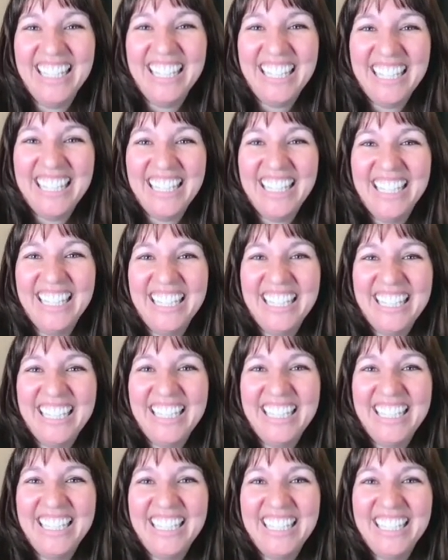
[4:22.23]

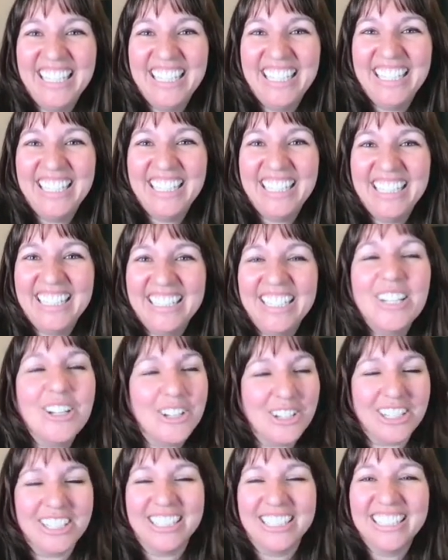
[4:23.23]

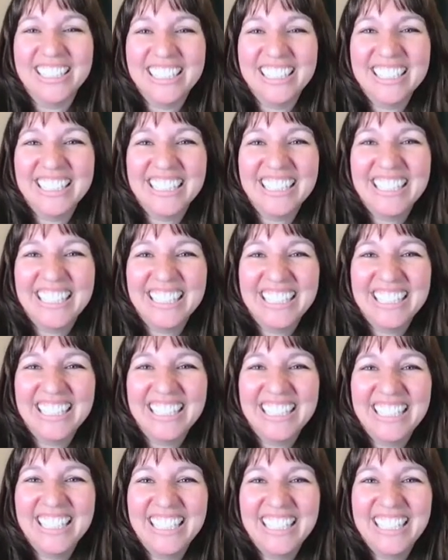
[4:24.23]

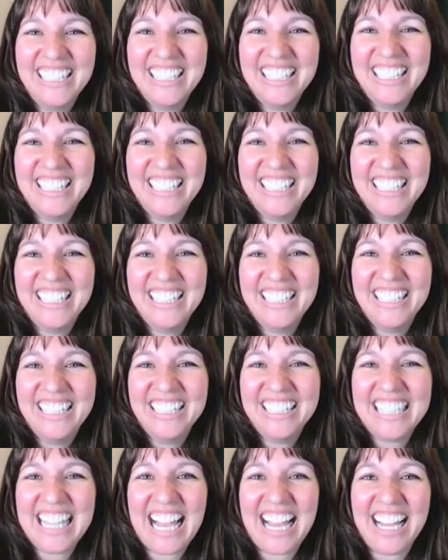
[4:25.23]

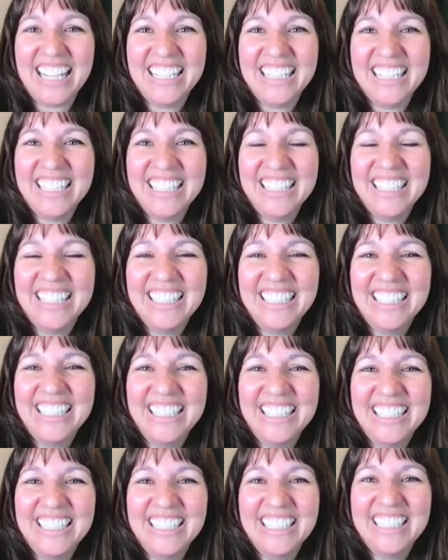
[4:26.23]

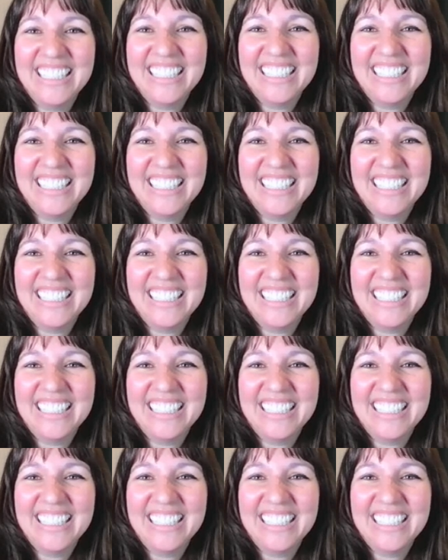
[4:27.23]
(silent)